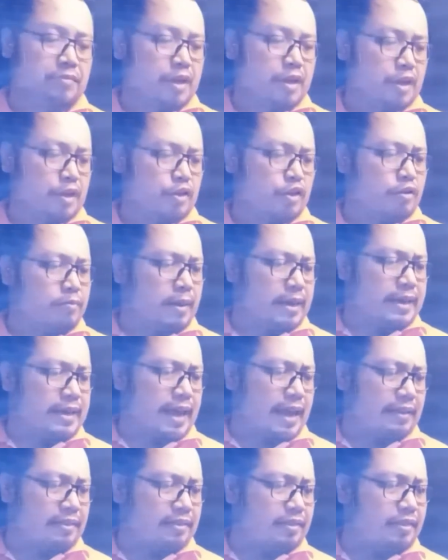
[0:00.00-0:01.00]
You may
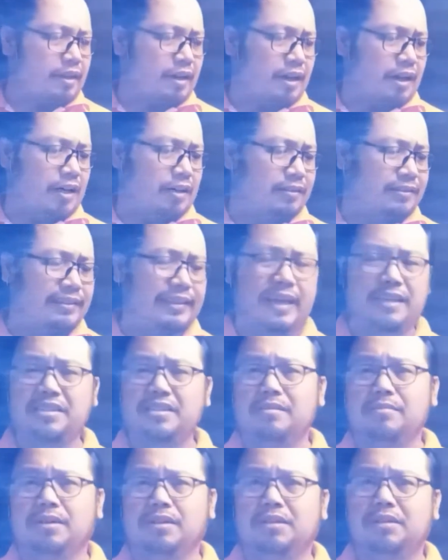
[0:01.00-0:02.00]
get the
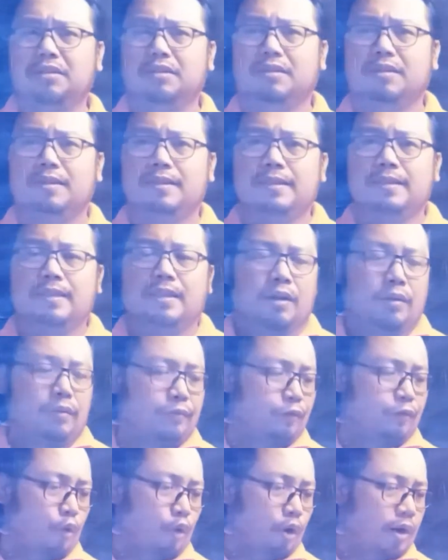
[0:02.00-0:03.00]
decimal
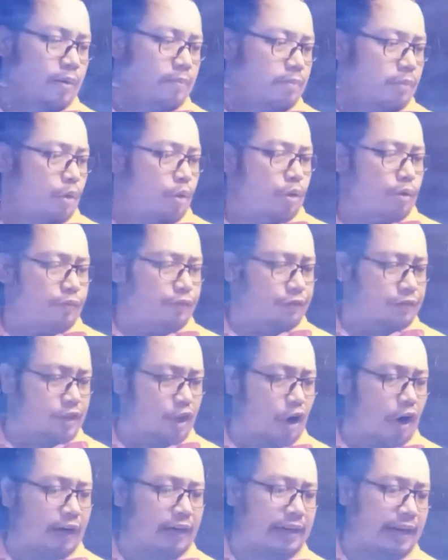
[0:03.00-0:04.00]
form of the
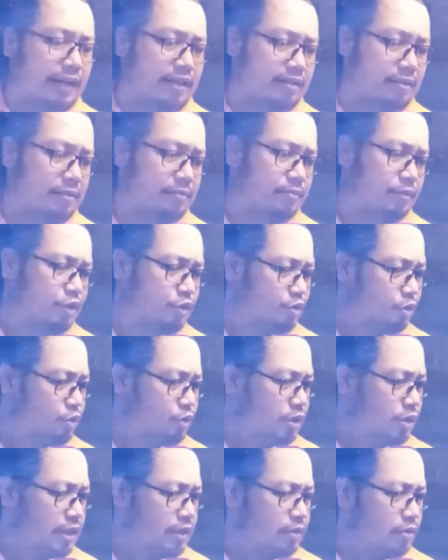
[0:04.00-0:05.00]
arc length. So
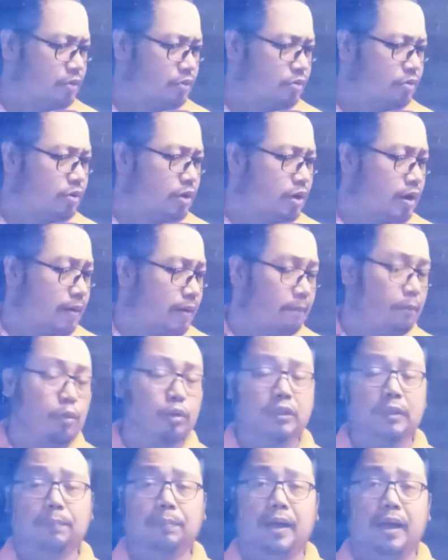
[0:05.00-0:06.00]
you need to
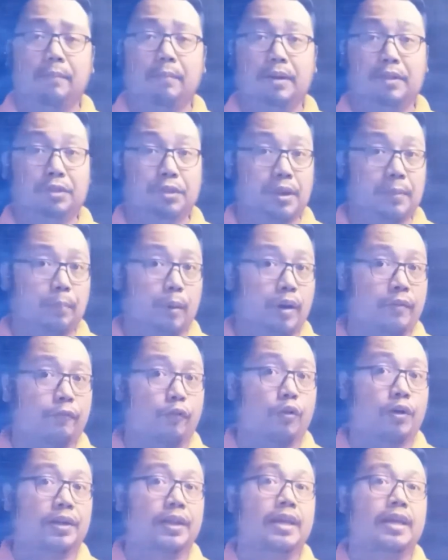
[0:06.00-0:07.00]
multiply by
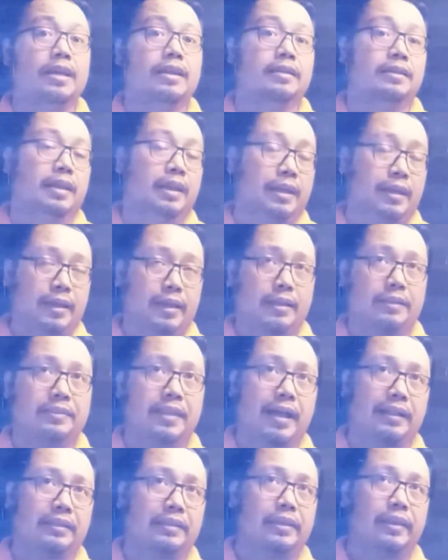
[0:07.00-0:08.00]
3.14 and
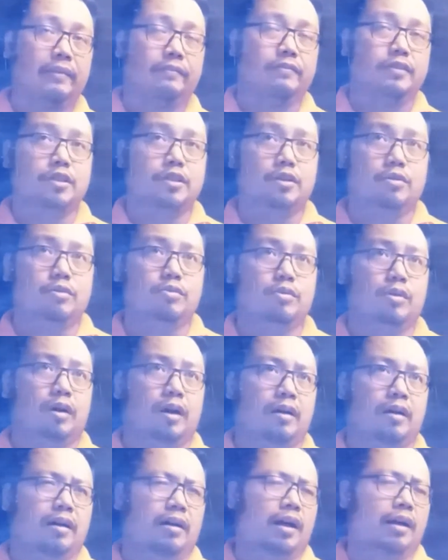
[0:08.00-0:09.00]
that gives you
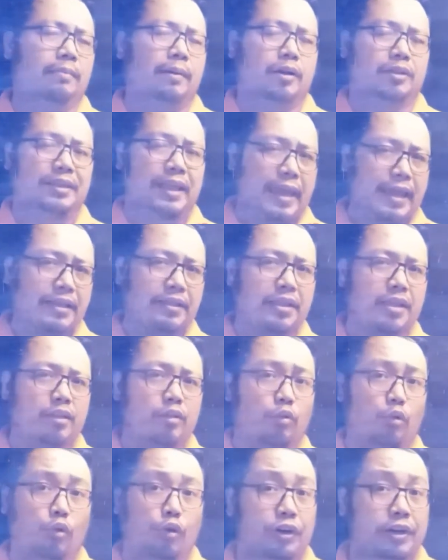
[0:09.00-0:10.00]
about
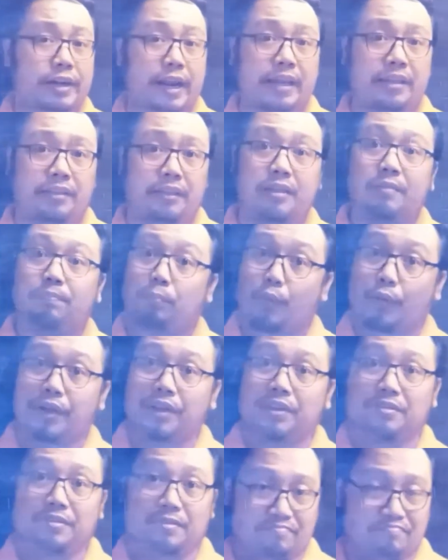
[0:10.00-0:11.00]
18 or 19
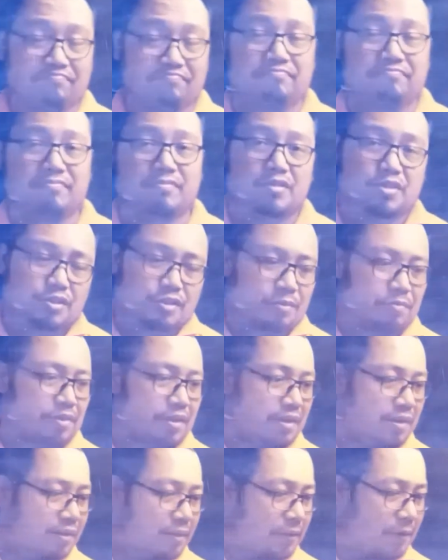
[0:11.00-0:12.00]
point something.
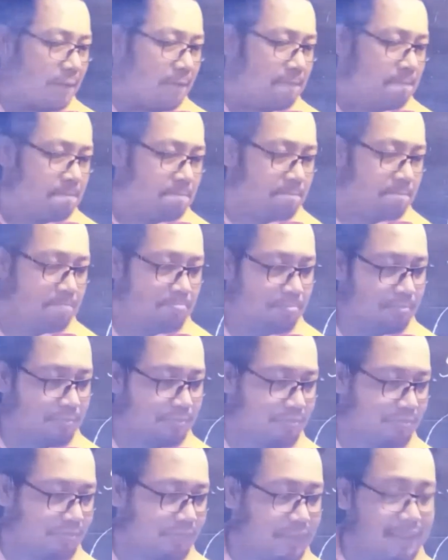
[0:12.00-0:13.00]

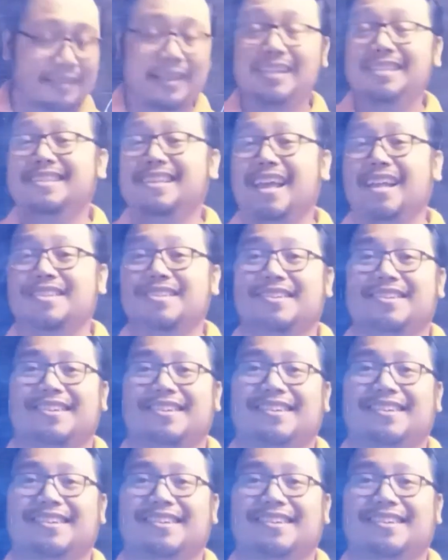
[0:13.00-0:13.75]
That's the answer.